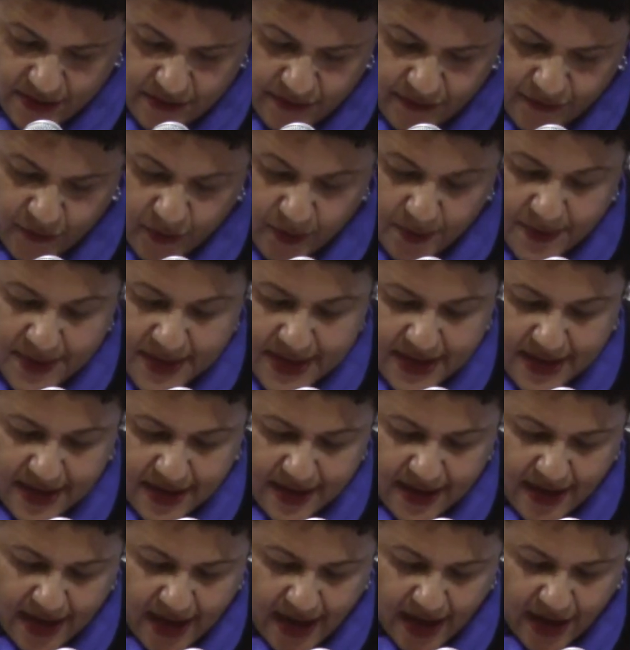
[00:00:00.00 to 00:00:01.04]
for
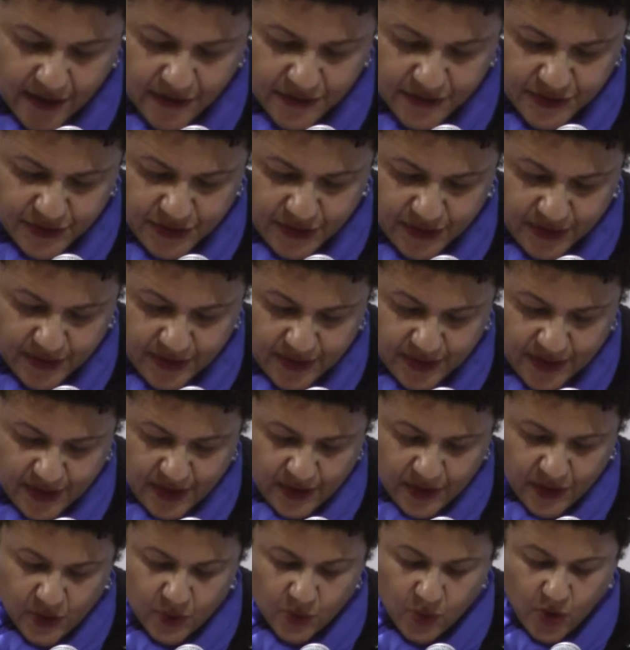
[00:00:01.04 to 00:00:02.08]
me after
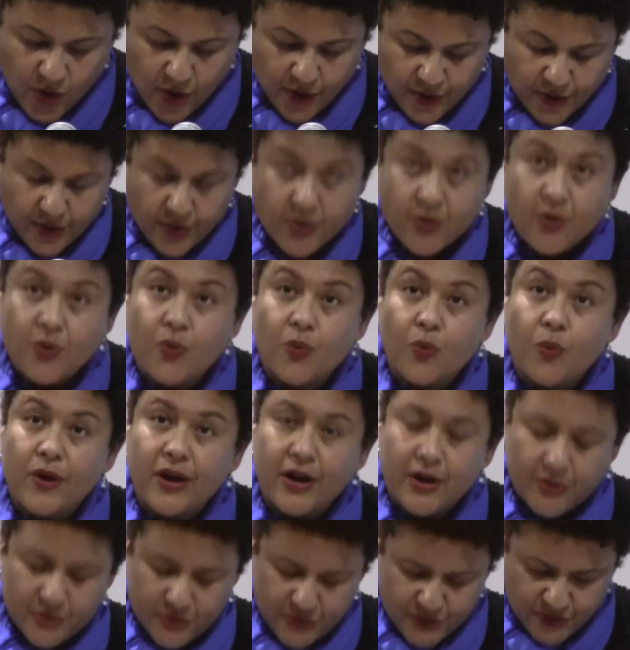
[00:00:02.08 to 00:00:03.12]
the water
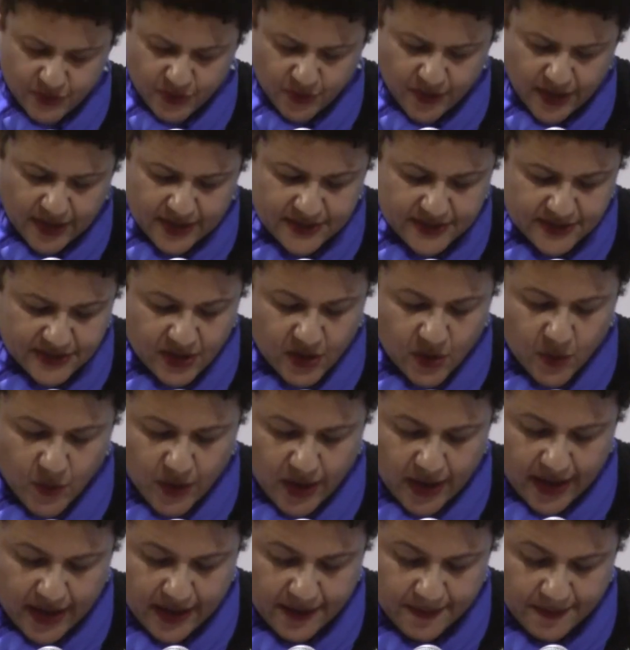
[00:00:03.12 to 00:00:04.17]
wears the rest
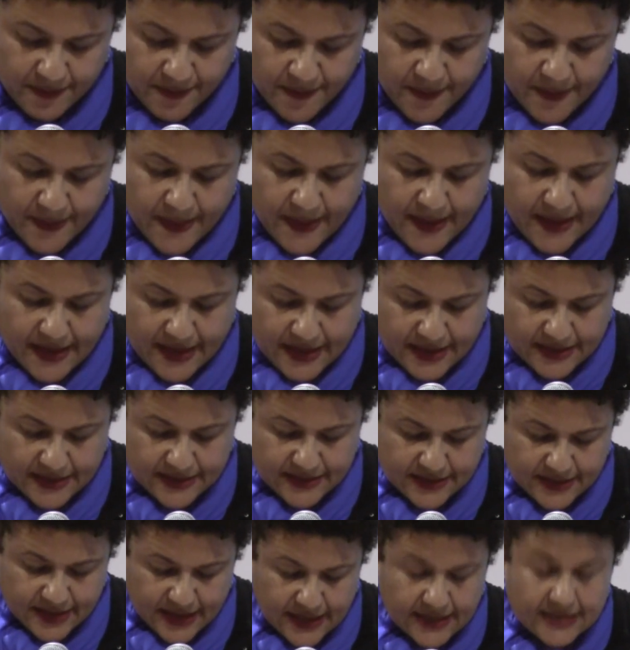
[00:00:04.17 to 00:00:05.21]
away
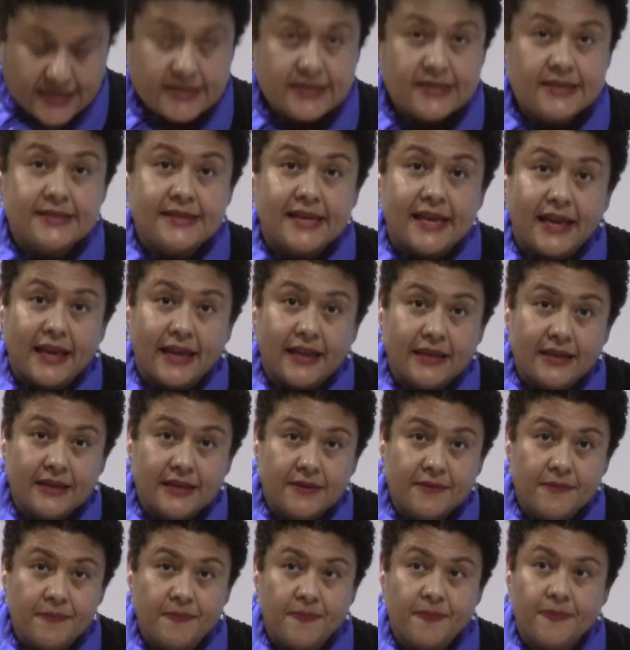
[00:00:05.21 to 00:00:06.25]
is stand,
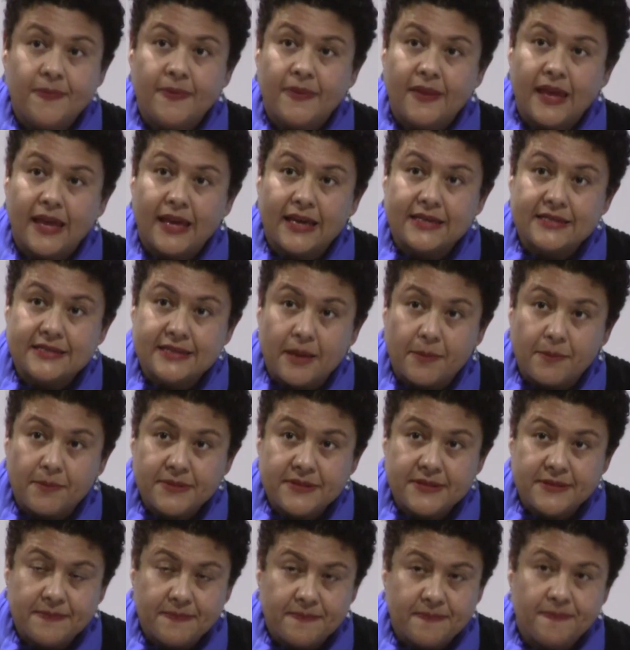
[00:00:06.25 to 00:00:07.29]

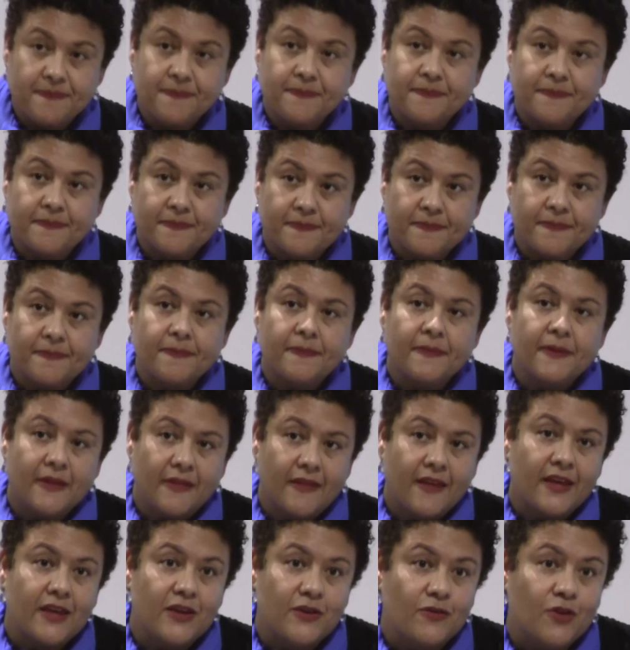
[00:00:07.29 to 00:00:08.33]
accept.
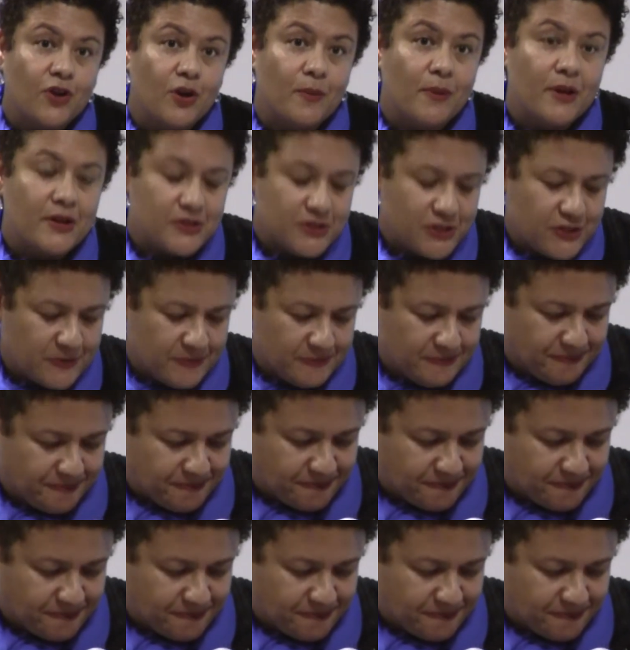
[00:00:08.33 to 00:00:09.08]
Thank you very much.